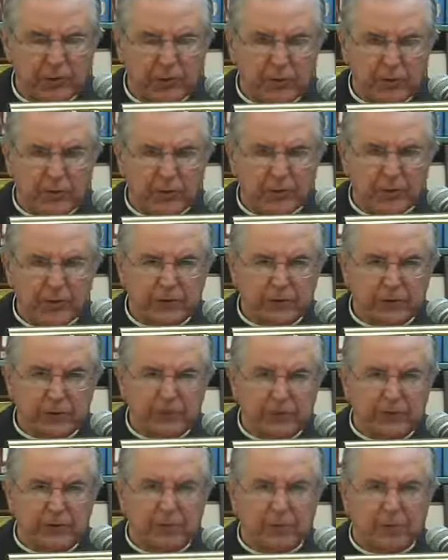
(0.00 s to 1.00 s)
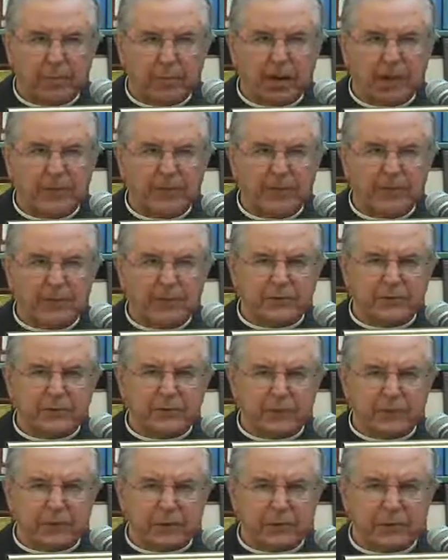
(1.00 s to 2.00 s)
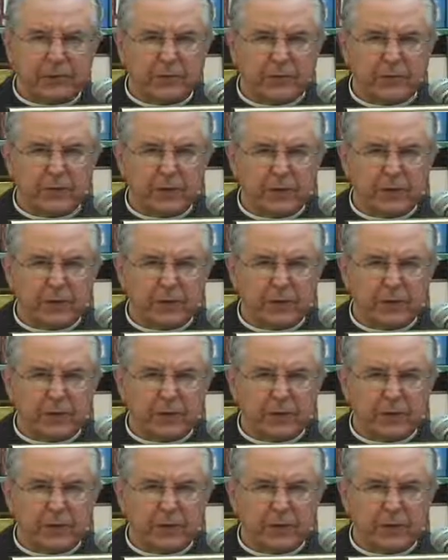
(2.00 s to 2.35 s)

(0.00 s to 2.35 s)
narration of marvelous things,